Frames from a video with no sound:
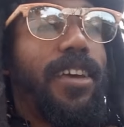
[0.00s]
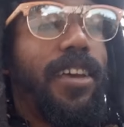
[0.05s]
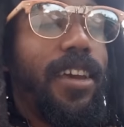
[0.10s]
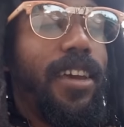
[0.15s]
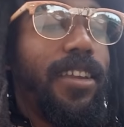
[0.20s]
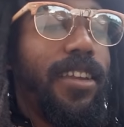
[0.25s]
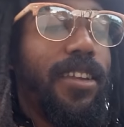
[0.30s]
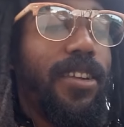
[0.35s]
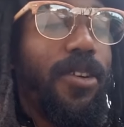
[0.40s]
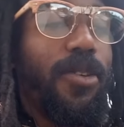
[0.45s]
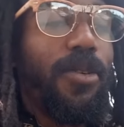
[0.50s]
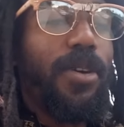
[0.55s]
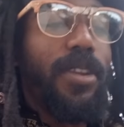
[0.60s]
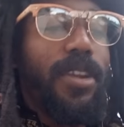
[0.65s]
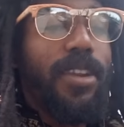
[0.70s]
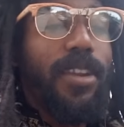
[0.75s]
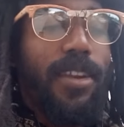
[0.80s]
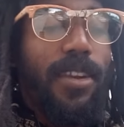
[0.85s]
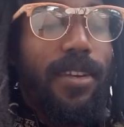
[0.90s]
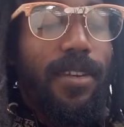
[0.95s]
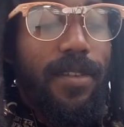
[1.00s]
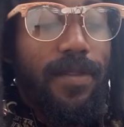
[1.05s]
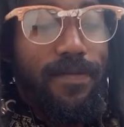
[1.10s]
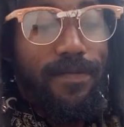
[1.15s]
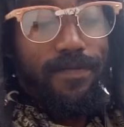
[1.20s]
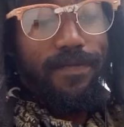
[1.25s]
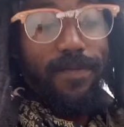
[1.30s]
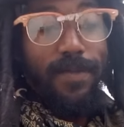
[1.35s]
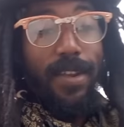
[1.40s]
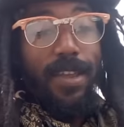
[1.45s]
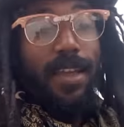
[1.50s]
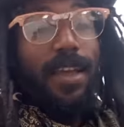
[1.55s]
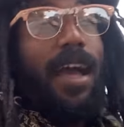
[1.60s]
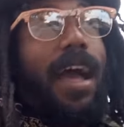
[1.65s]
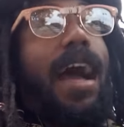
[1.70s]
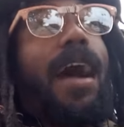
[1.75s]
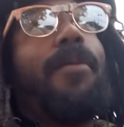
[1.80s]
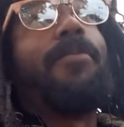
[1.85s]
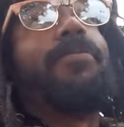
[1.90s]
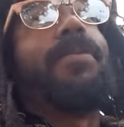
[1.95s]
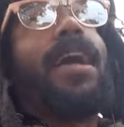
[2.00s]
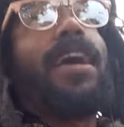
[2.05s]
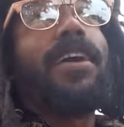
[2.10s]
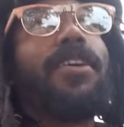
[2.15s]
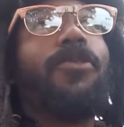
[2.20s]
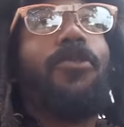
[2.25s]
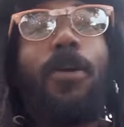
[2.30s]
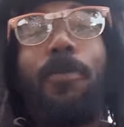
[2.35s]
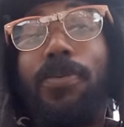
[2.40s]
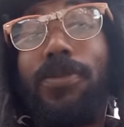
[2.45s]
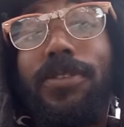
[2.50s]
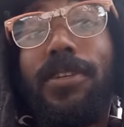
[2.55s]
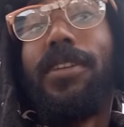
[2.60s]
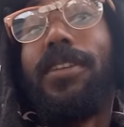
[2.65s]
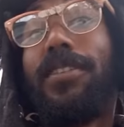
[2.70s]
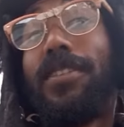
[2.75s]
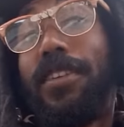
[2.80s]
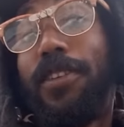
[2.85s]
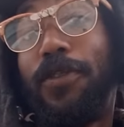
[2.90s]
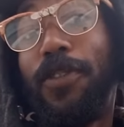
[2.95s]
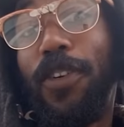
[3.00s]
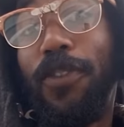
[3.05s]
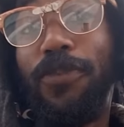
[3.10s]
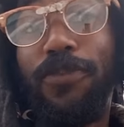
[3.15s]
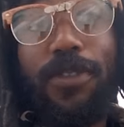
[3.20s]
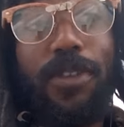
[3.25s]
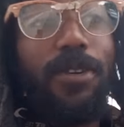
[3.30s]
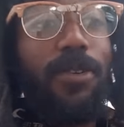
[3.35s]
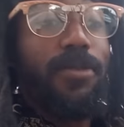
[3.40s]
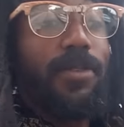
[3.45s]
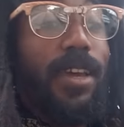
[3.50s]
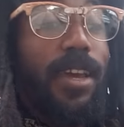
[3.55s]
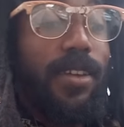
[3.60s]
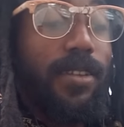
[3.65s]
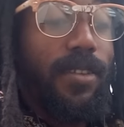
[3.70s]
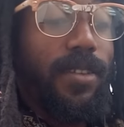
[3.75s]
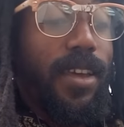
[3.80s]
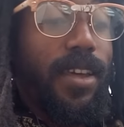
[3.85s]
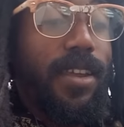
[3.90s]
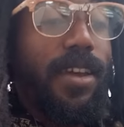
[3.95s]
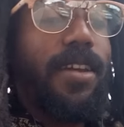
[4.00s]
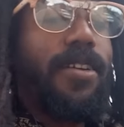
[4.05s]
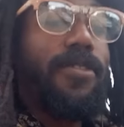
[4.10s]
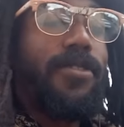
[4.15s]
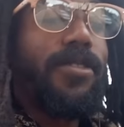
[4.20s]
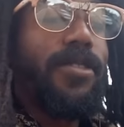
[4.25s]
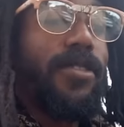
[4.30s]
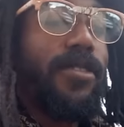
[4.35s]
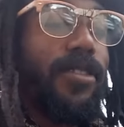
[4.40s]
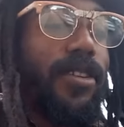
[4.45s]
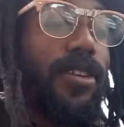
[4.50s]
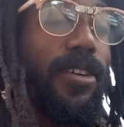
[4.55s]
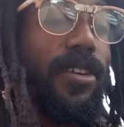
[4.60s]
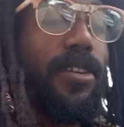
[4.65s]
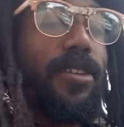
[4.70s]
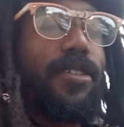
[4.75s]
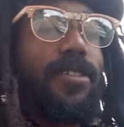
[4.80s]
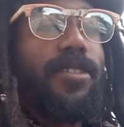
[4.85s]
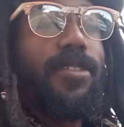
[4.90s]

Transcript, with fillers: and you know, and I'm like a representative of you know that that area, uh,